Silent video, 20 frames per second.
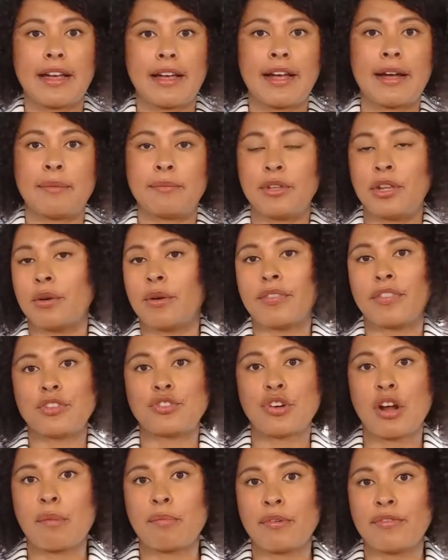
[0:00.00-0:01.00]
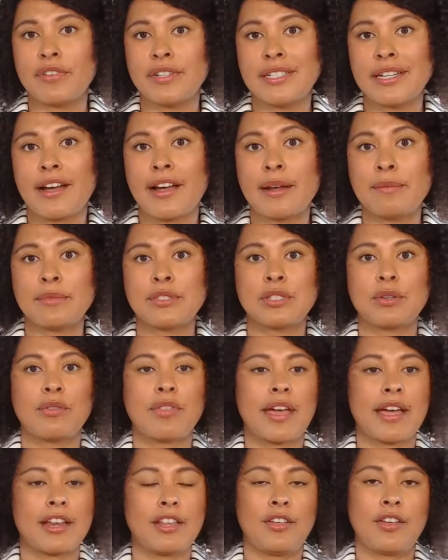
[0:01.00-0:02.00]
um, you know, at the drop of a dime, so
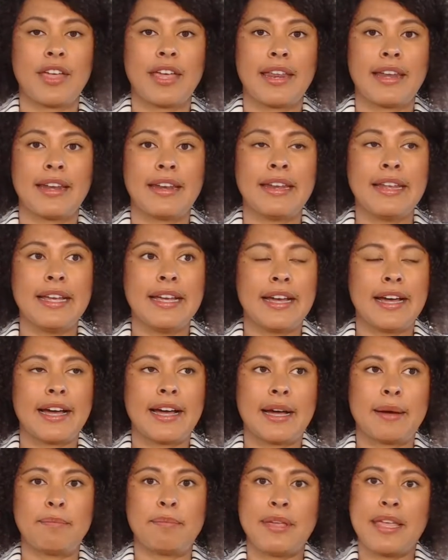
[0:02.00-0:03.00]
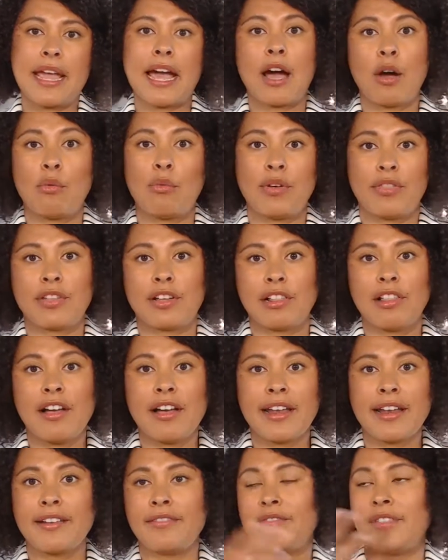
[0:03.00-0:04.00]
that you can uh, be out with a
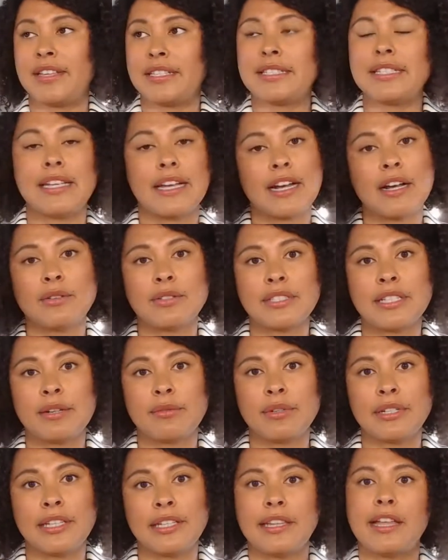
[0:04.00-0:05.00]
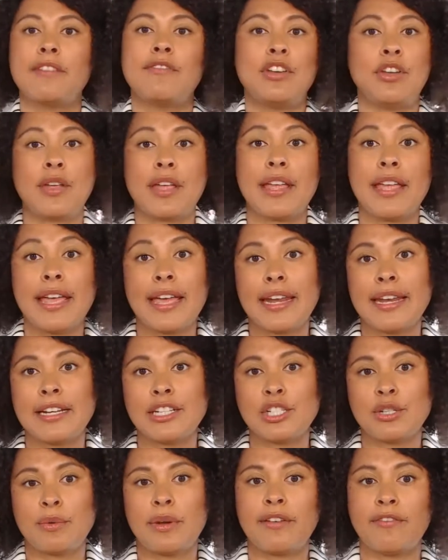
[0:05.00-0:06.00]
client, they see a house they really love, and you can get
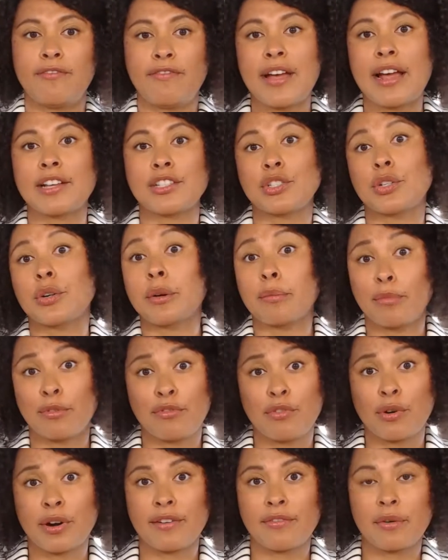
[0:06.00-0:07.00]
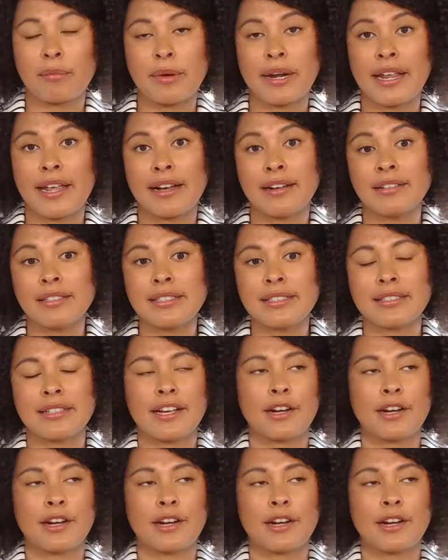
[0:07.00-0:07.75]
into it faster and before everybody else.